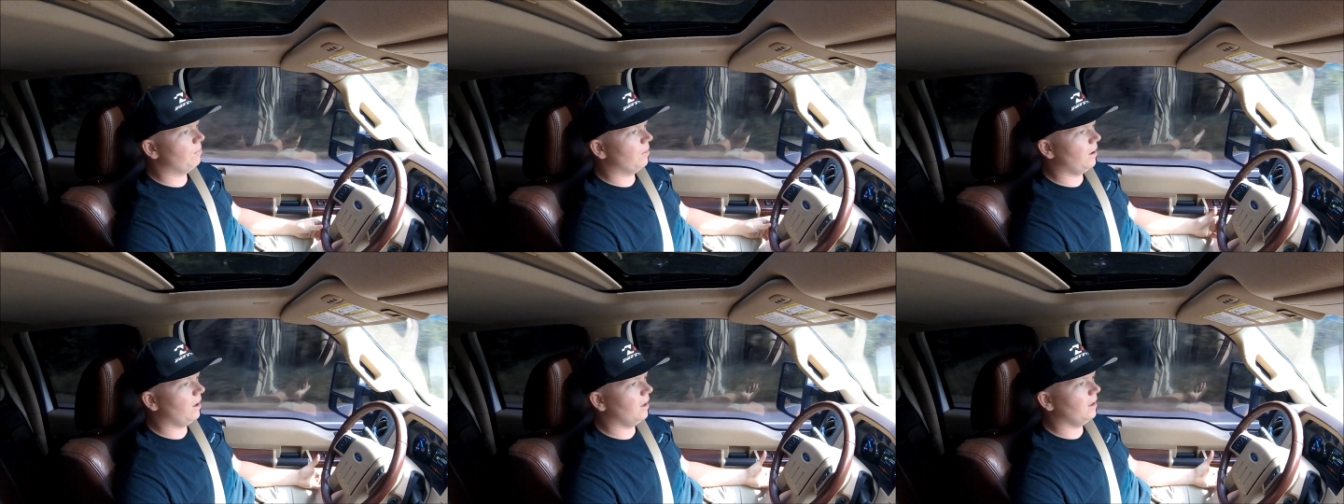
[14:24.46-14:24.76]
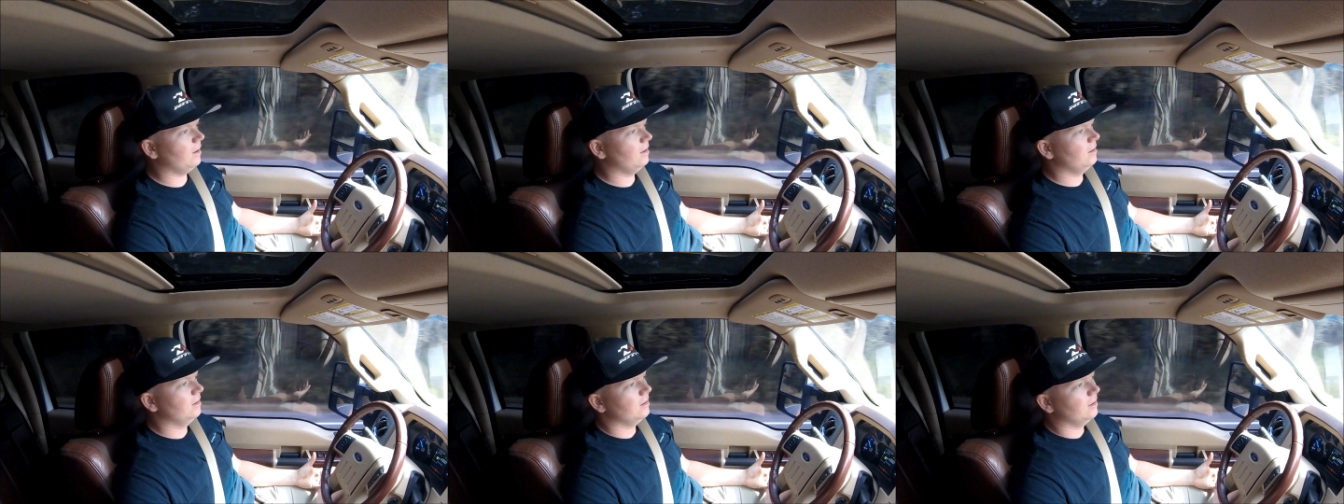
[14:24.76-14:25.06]

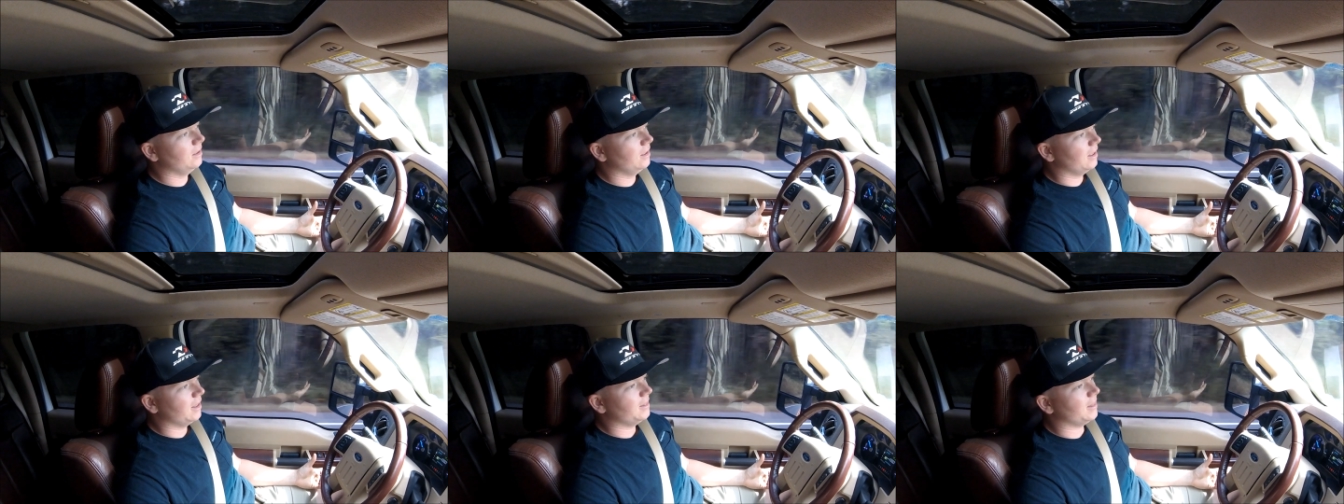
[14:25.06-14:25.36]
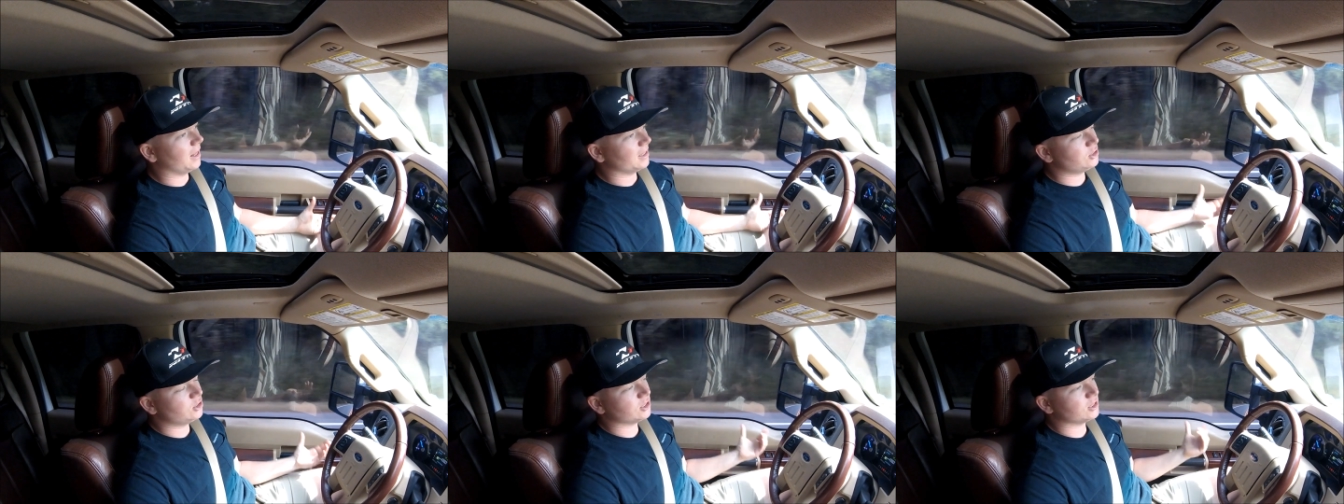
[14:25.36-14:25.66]
but
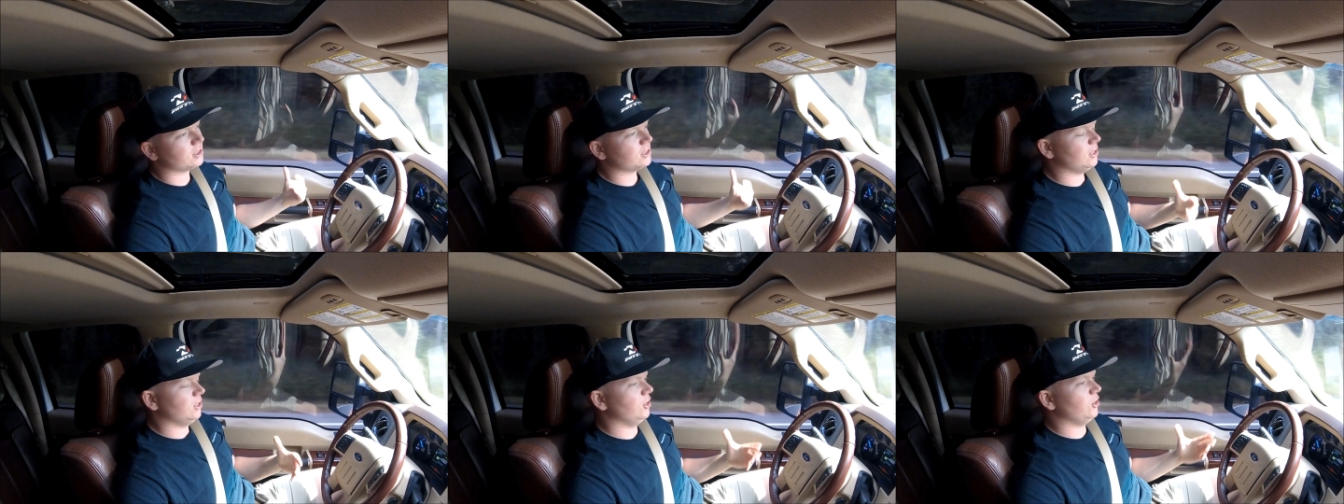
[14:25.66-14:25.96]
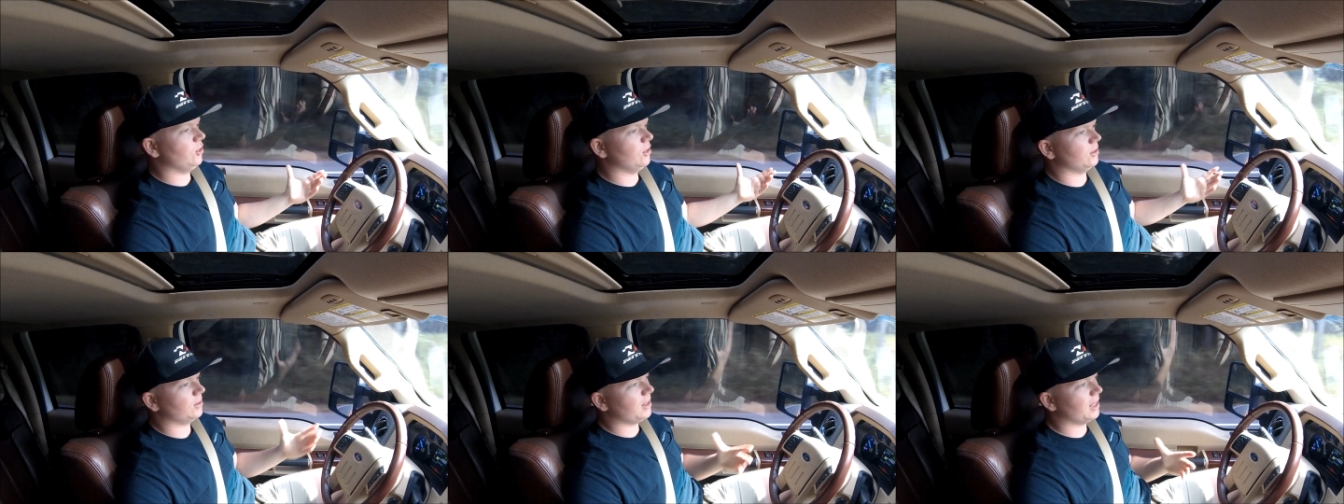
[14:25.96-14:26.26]
that's just
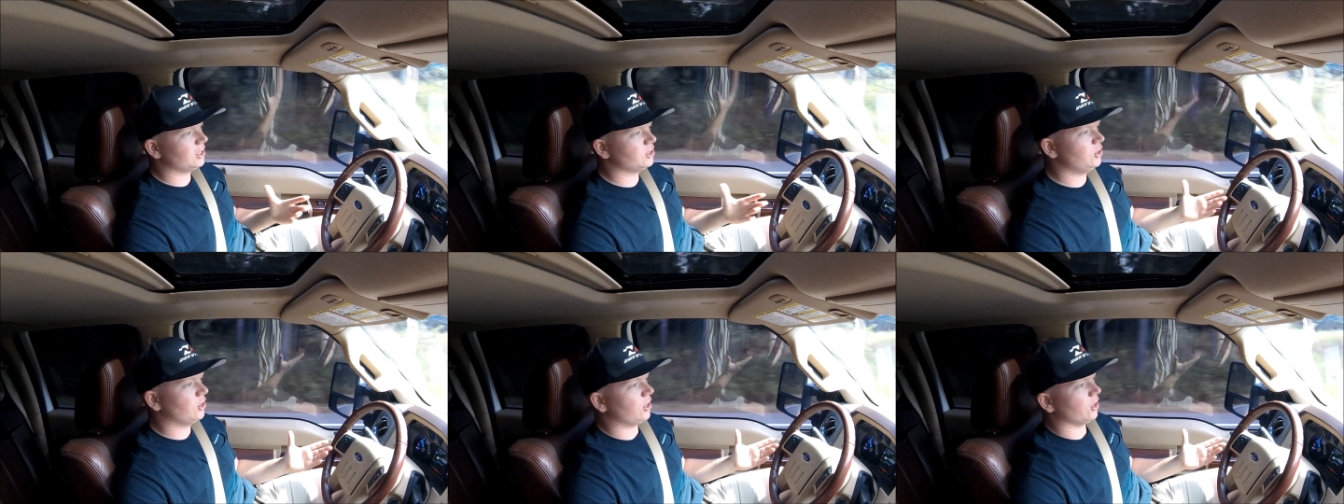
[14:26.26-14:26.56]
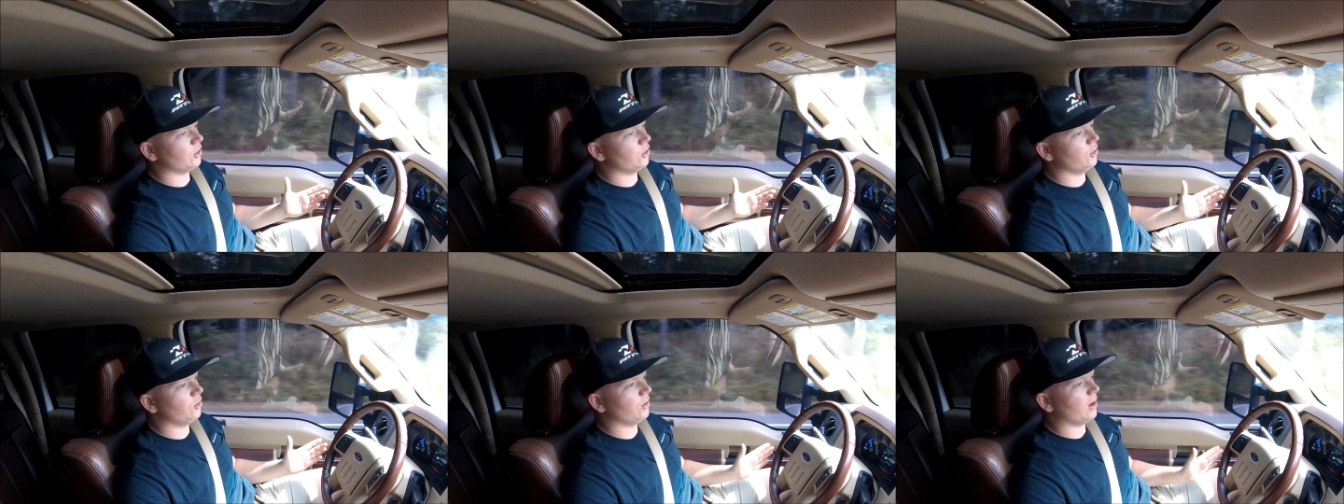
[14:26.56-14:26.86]
things you
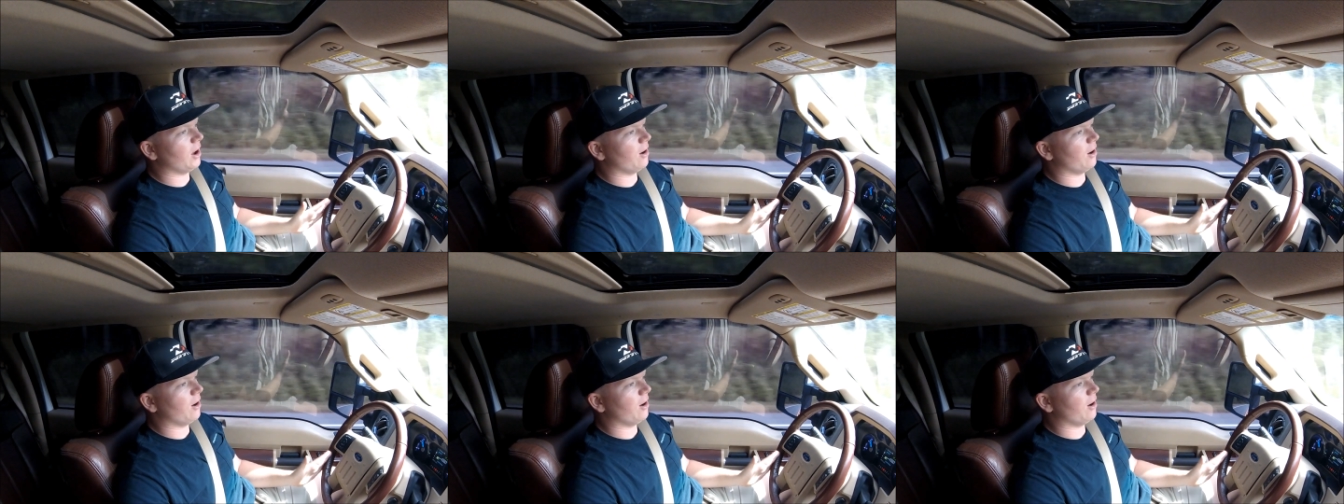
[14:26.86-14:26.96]
can do.